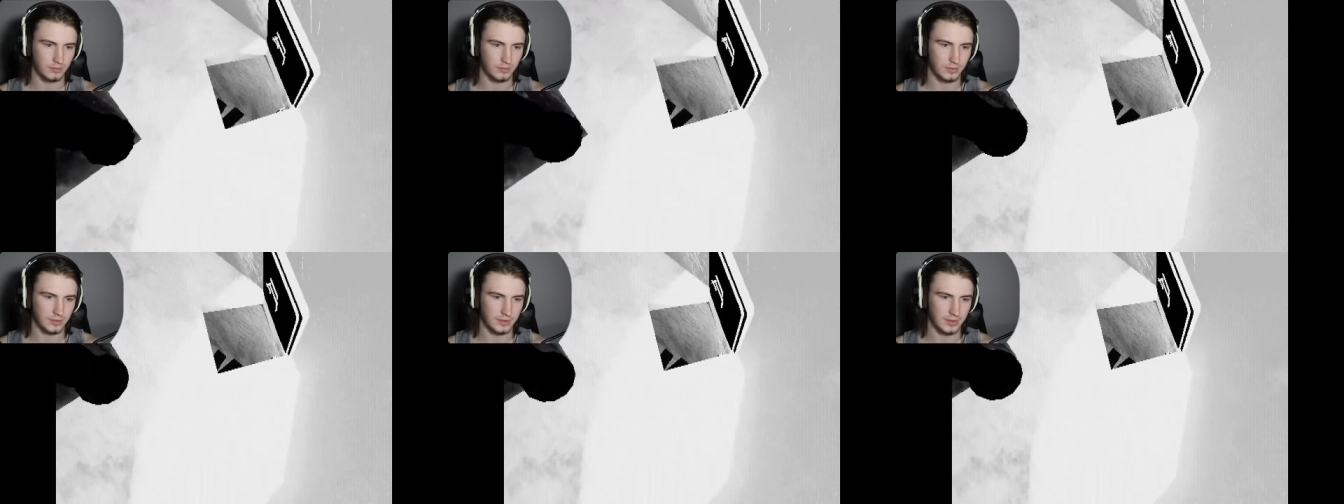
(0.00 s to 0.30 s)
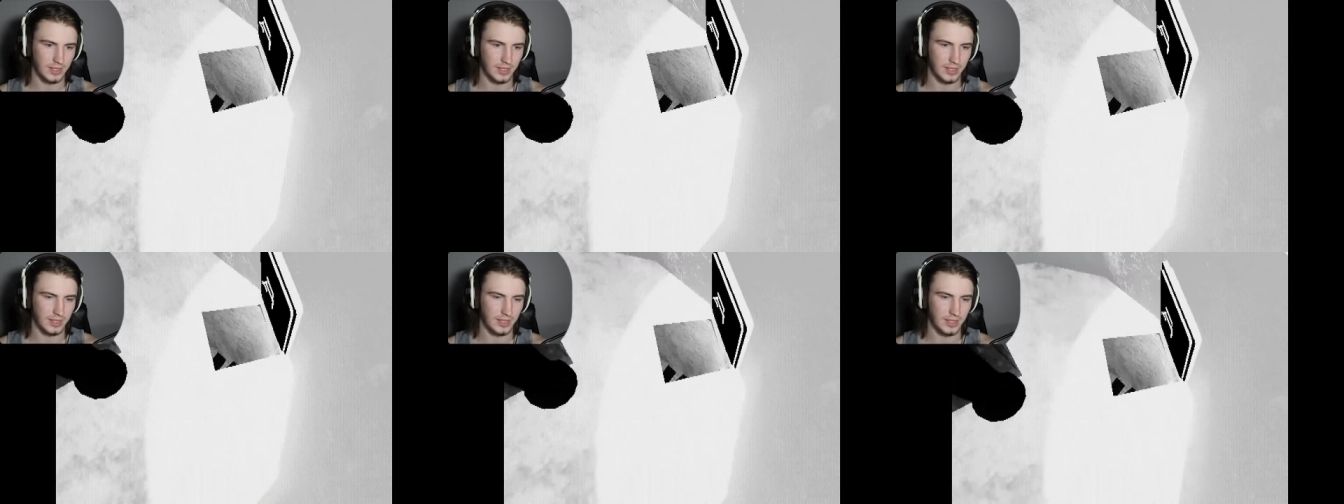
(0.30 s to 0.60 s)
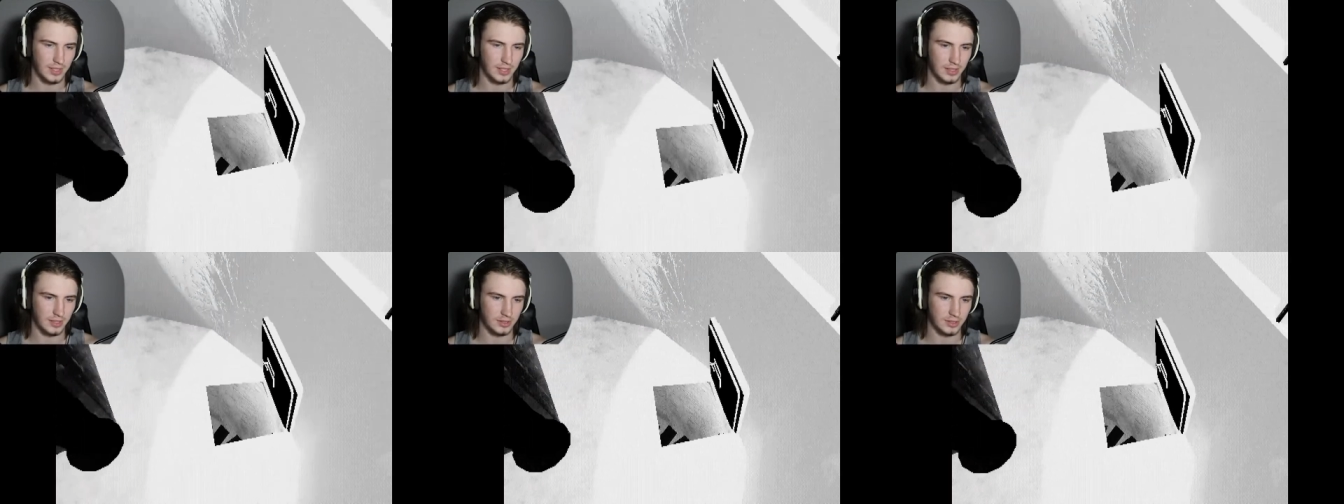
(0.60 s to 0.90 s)
Was I
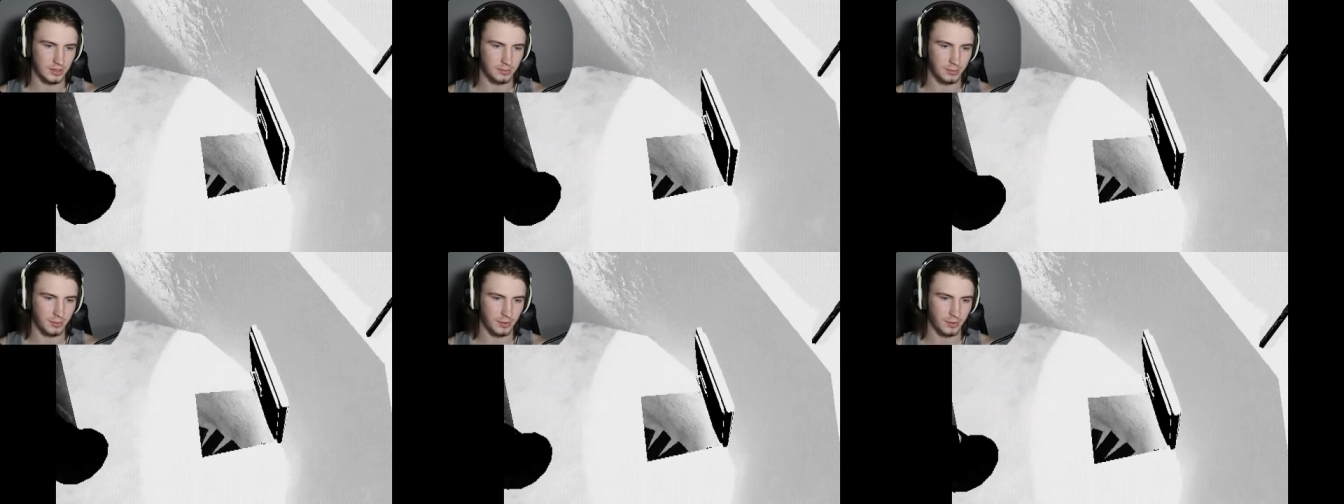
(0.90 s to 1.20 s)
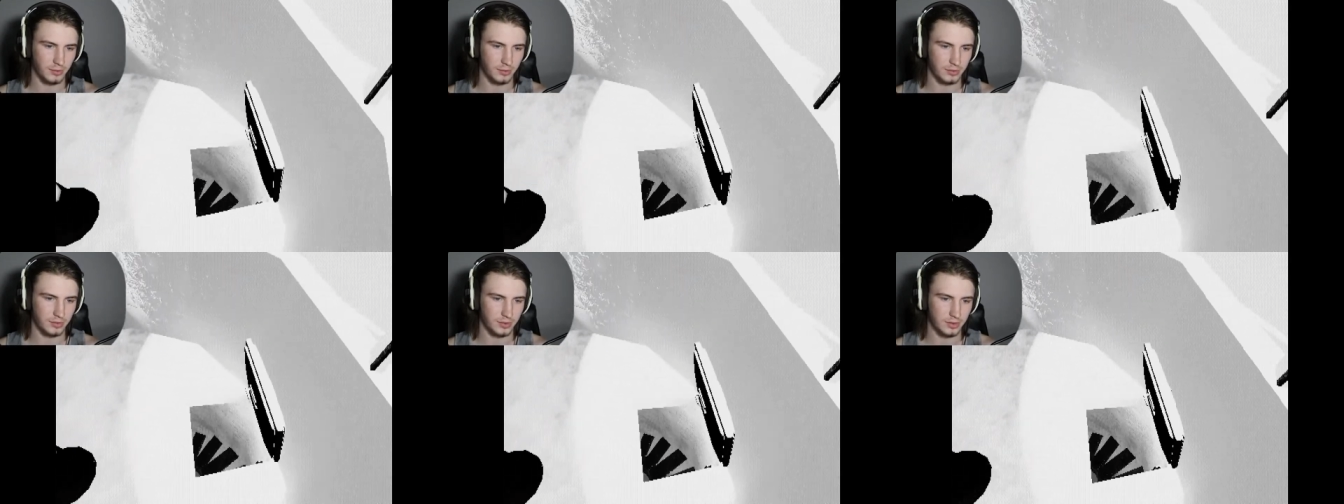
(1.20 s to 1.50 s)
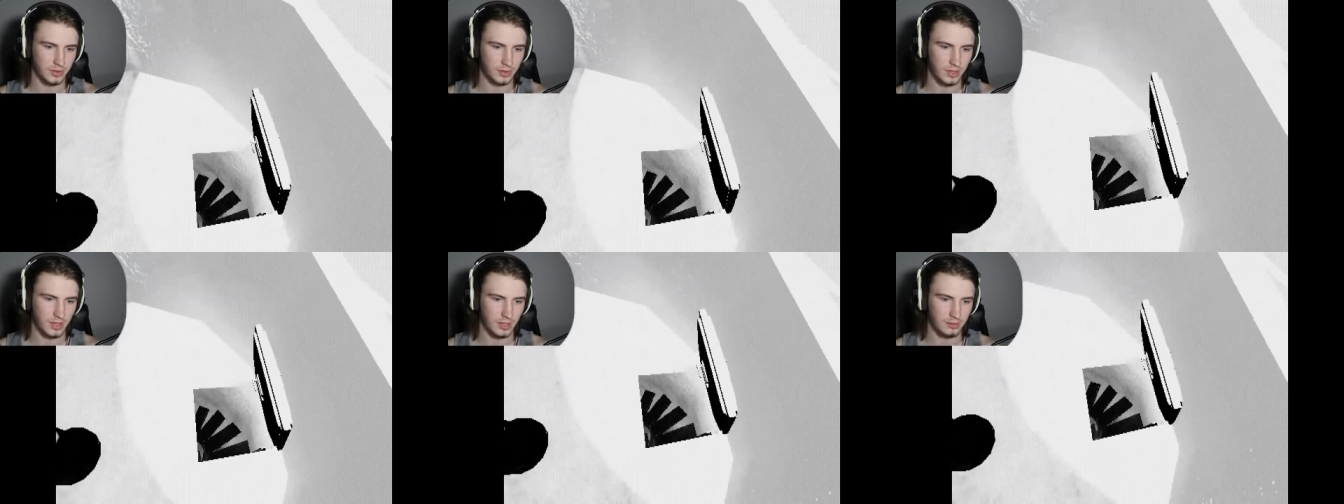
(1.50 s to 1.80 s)
not
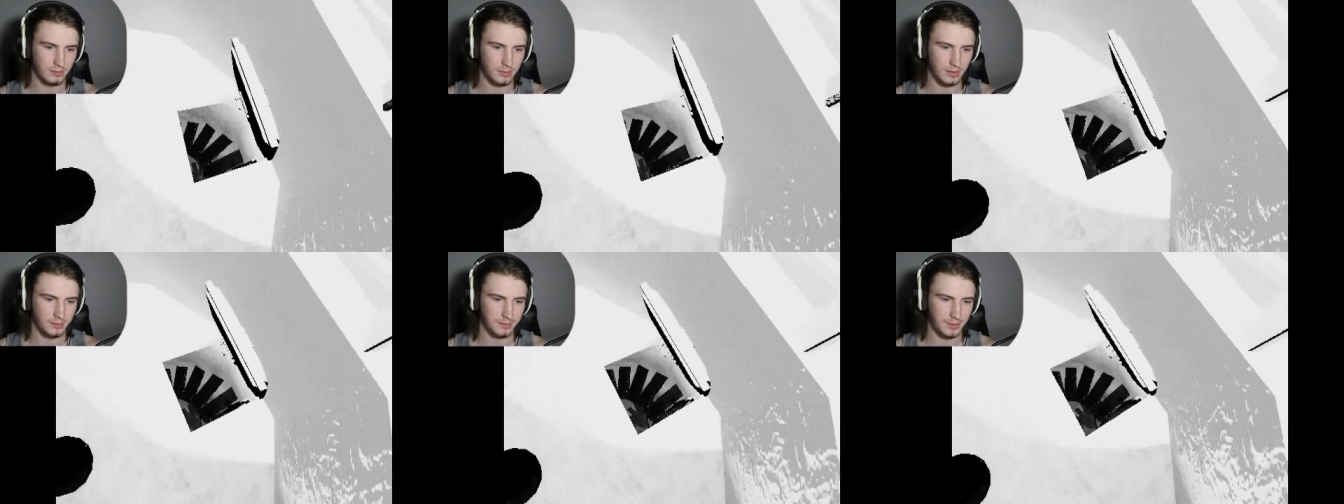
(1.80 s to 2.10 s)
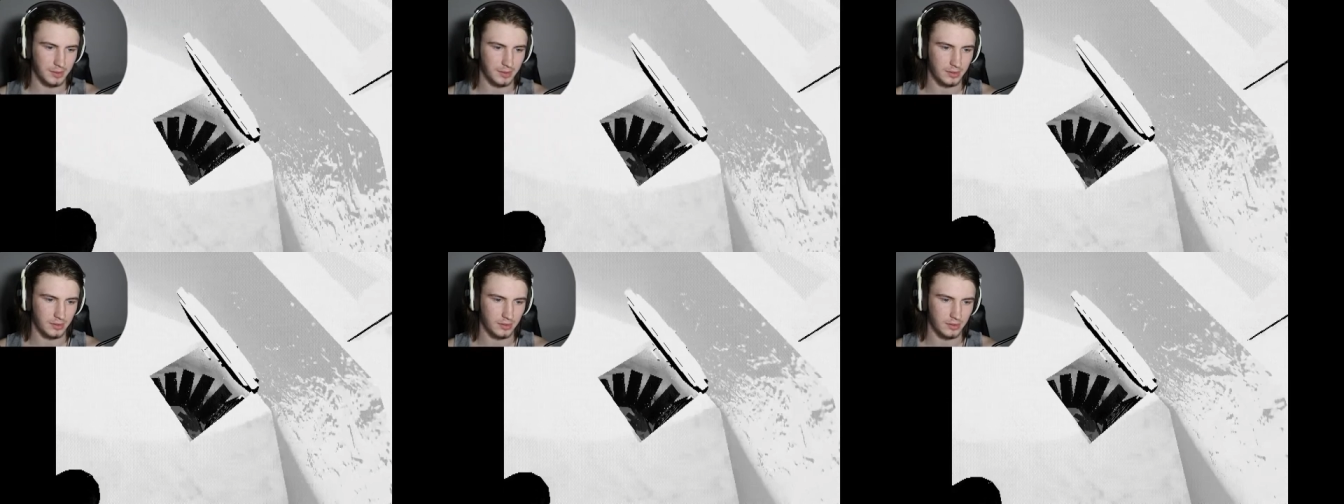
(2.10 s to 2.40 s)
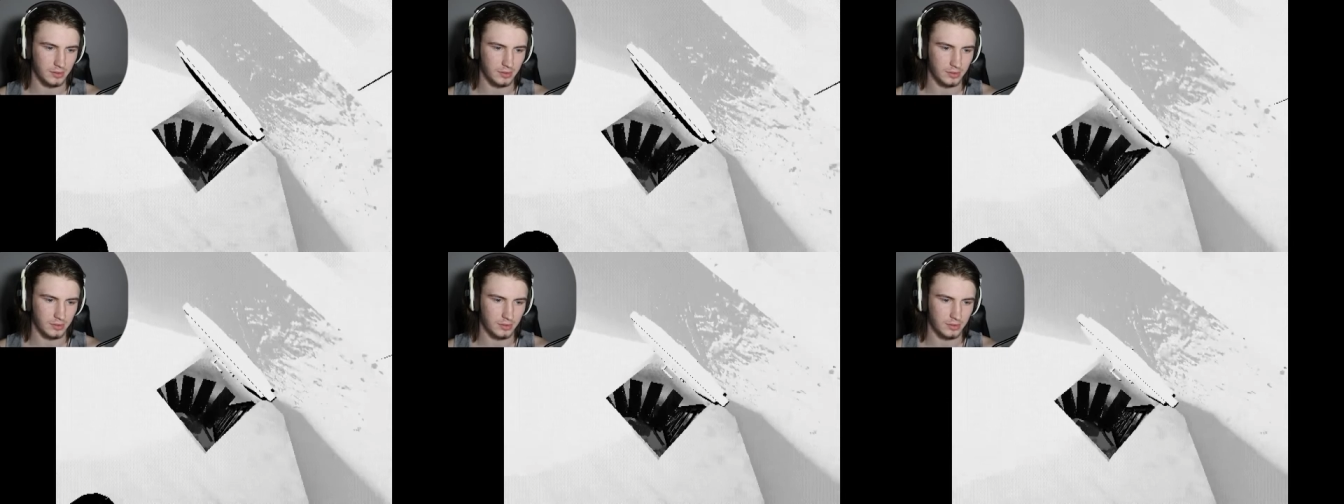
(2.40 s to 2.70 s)
supposed to come up
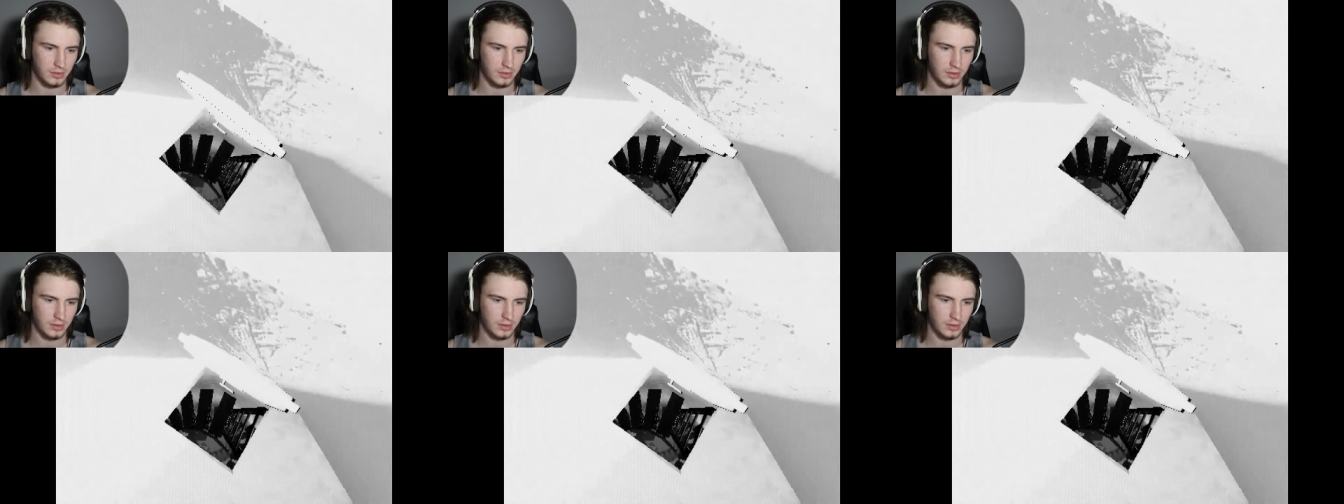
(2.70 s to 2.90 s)
here?